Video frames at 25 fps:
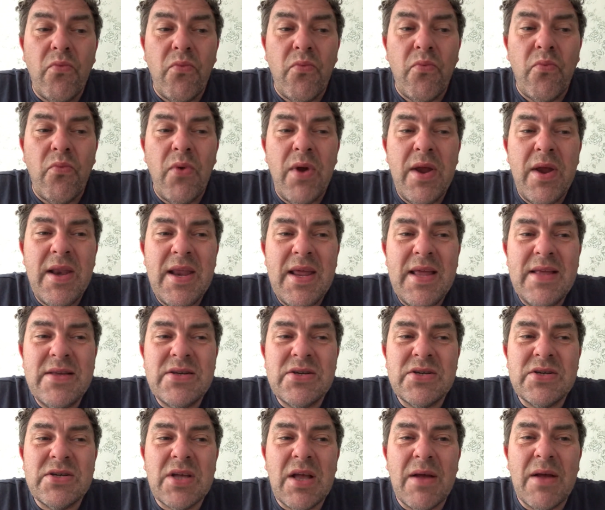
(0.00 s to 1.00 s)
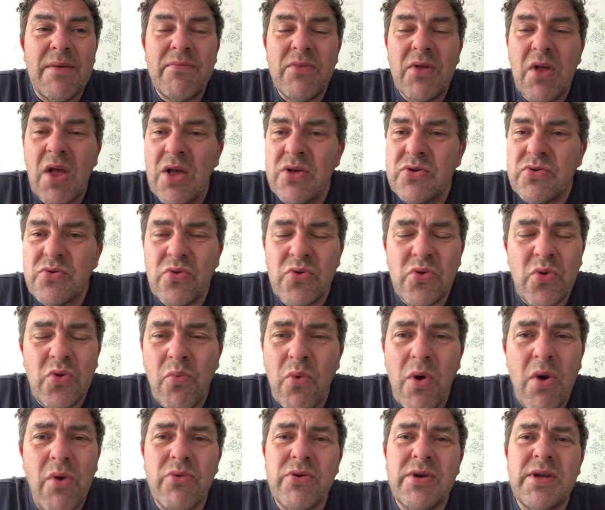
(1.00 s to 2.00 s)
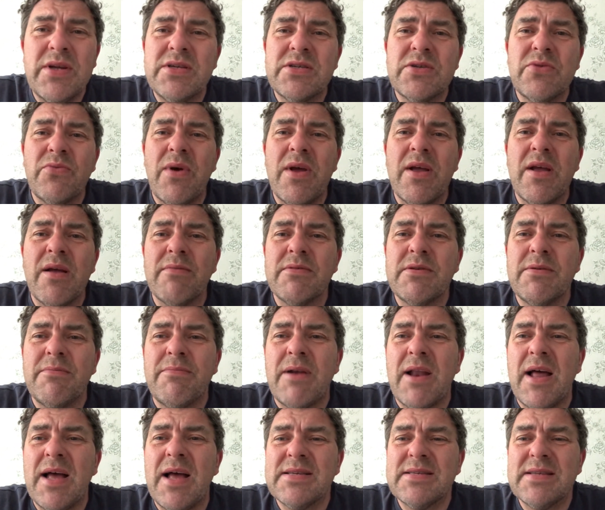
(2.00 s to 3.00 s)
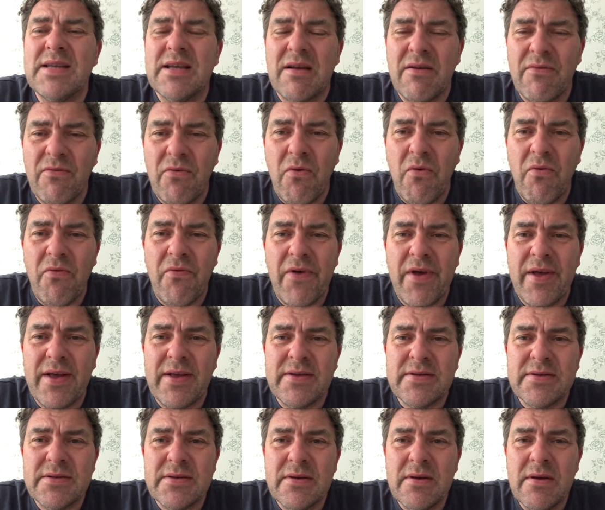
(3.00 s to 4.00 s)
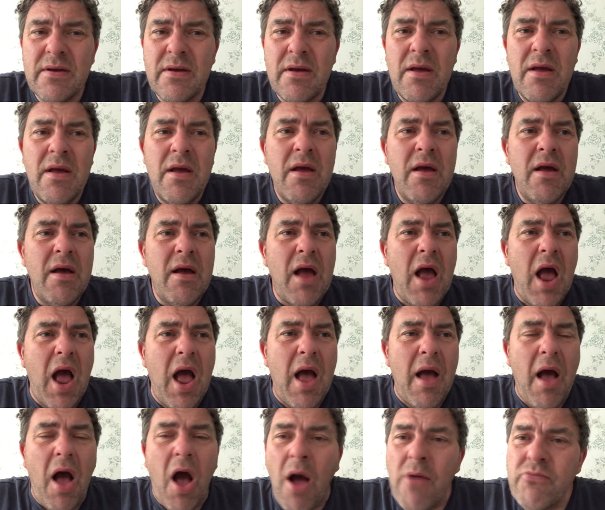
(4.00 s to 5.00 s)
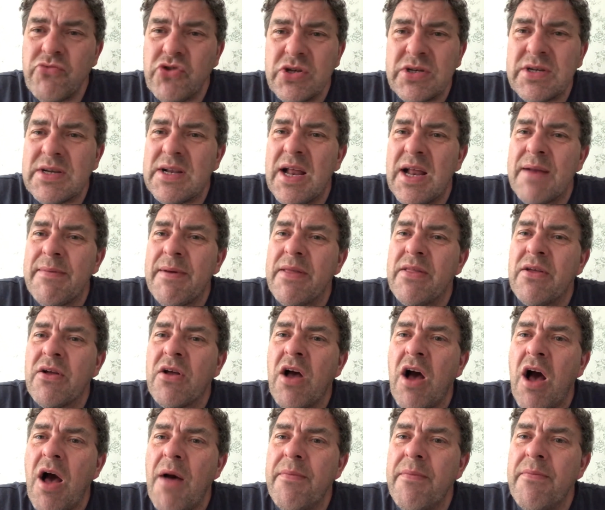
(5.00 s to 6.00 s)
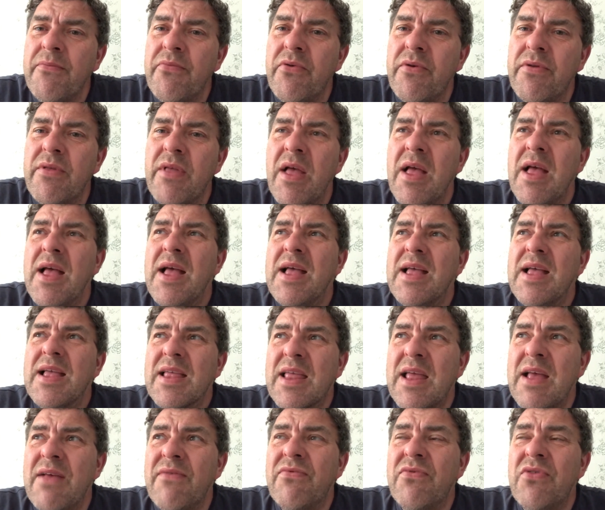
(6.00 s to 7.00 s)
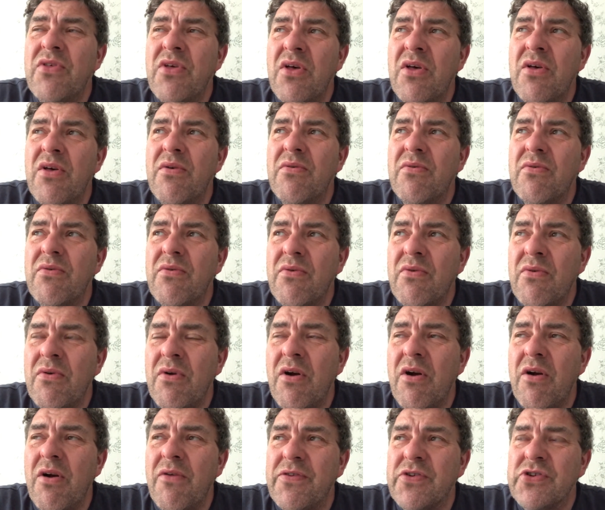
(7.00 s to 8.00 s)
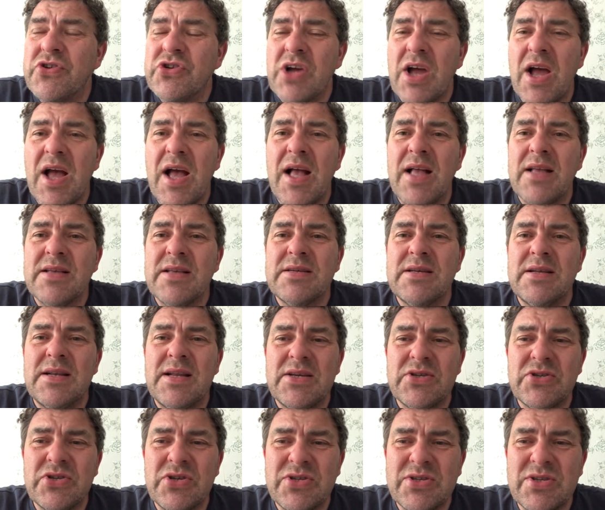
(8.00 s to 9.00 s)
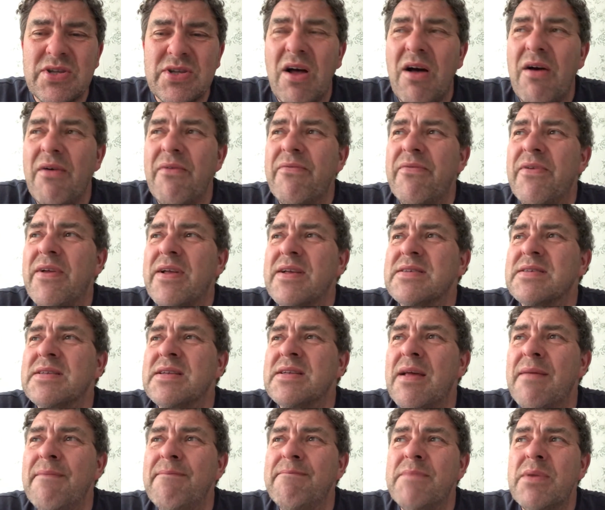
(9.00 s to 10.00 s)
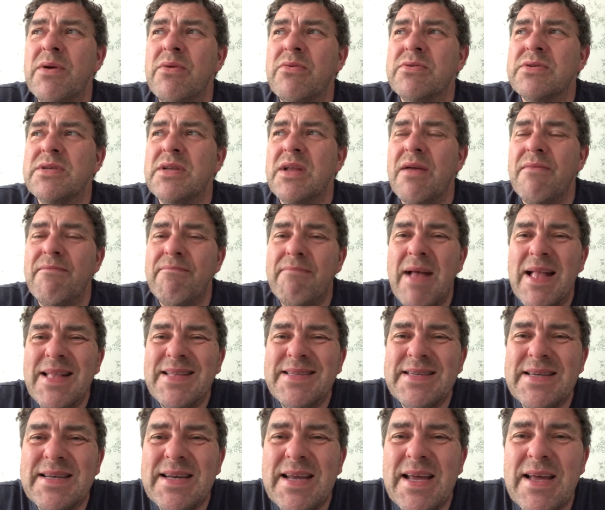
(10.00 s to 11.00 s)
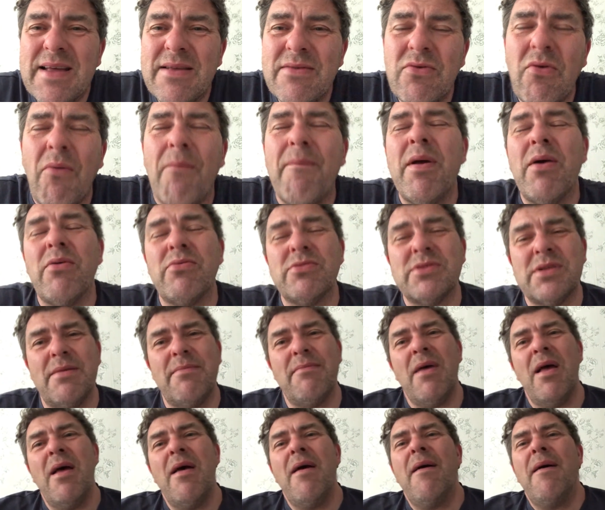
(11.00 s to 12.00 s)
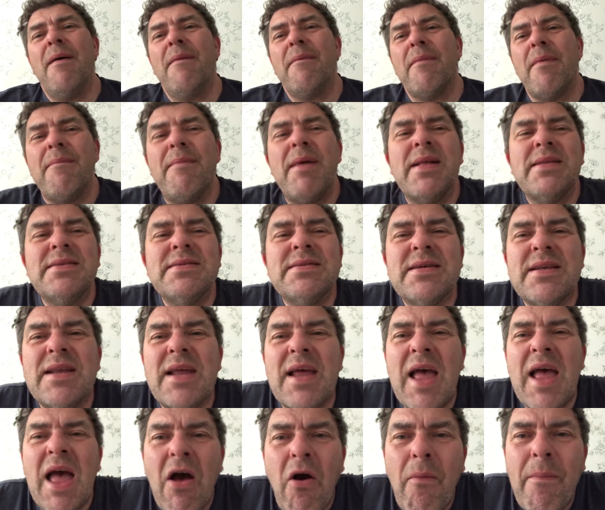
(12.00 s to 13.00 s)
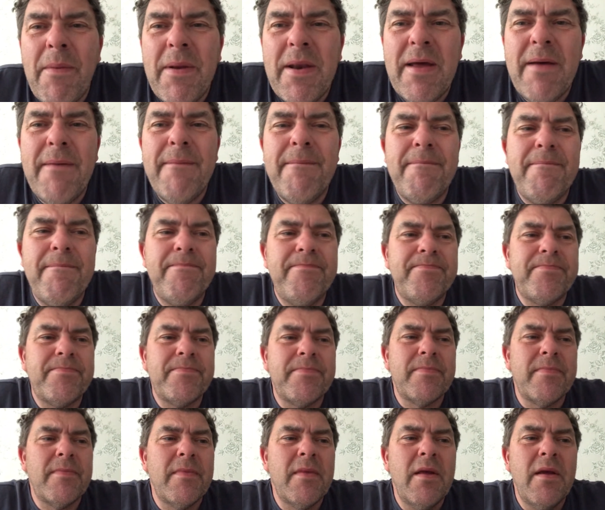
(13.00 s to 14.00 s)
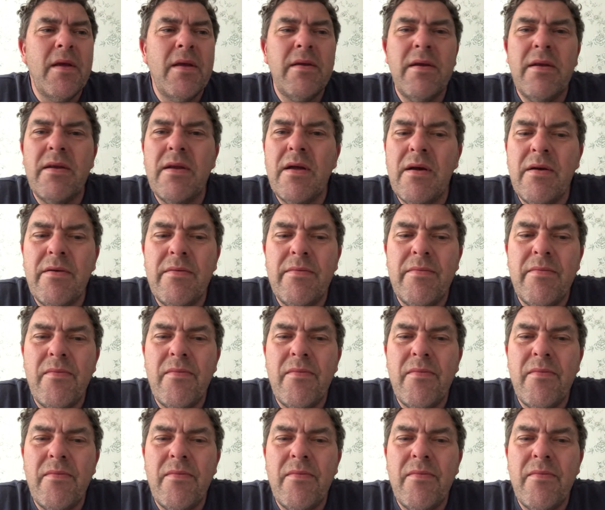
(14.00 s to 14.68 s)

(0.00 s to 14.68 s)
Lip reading: We need to, the world needs to wake up to plastic of all things. I'm just glad about the carbon put, give the Earth a chance, and let's just start fixing it and building it and mending it, not building, but mending it, helping it, you know.